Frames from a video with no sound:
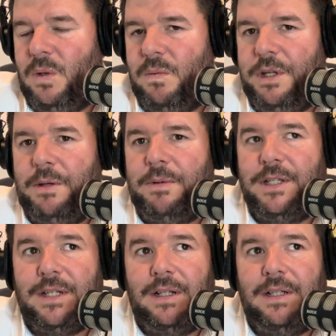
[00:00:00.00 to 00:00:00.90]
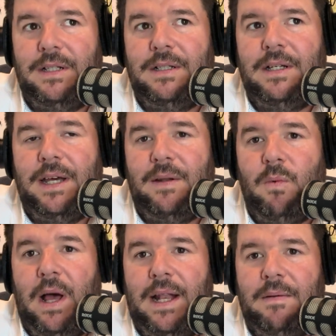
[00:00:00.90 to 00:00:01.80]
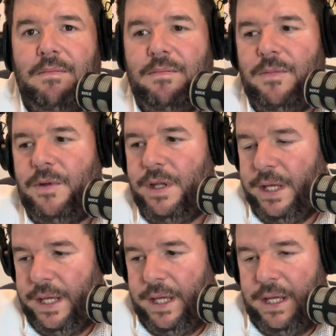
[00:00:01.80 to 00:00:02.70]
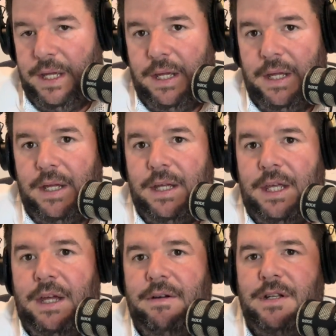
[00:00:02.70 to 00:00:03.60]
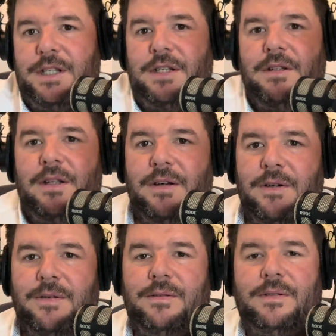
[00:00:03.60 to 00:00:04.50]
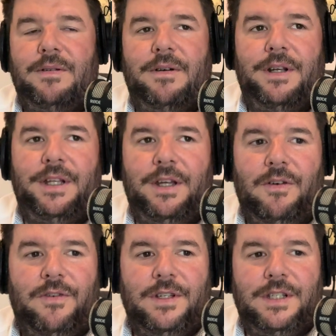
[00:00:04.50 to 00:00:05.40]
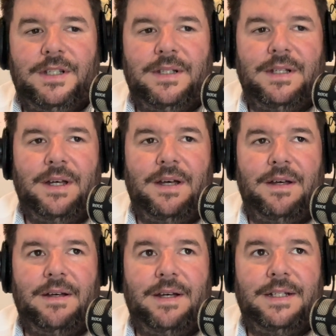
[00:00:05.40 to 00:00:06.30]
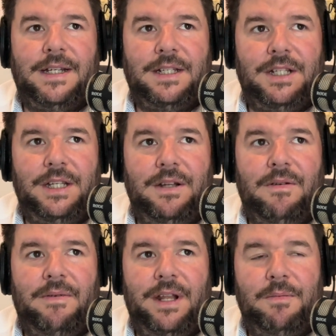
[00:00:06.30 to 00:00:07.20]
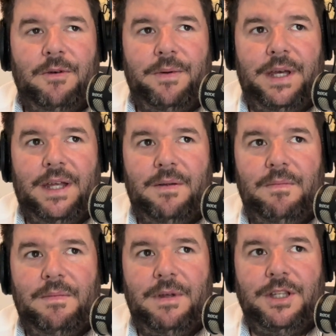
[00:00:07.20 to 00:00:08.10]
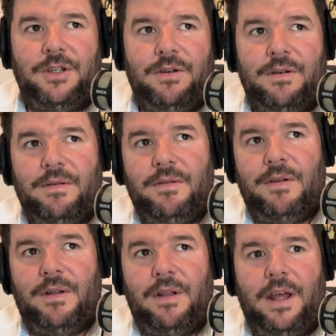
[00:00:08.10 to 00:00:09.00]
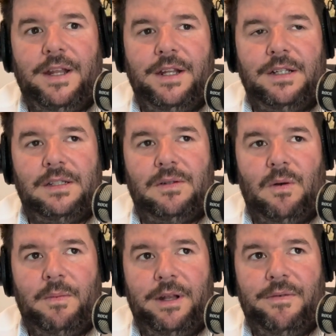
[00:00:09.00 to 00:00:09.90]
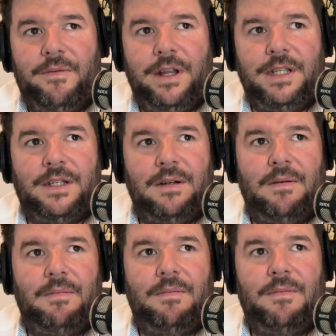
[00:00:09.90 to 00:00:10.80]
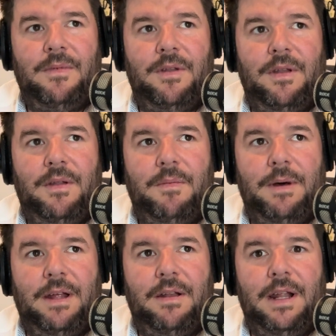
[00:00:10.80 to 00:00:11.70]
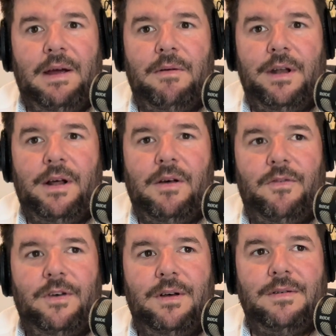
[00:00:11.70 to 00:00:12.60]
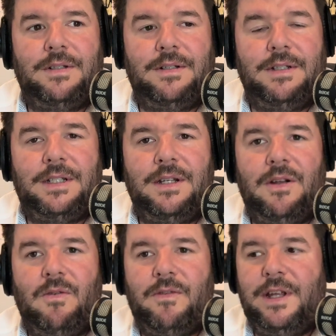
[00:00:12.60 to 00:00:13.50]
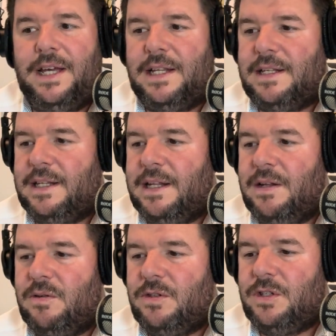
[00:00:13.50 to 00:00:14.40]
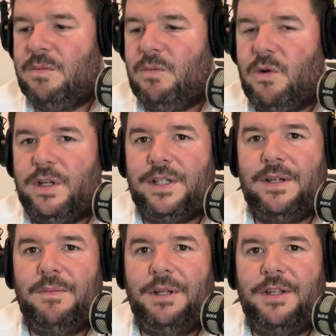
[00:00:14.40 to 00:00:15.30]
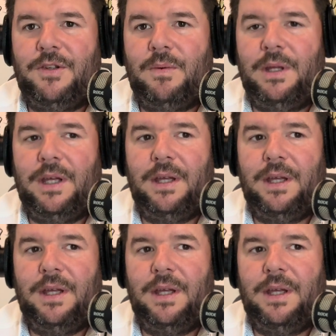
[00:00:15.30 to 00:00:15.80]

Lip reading: week basically. And while I'm here in the studio or in the office, it's actually not raining, but we had a major lightning storm and rainstorm about an hour and a half ago. So it's not over yet, and I know some more is coming this week.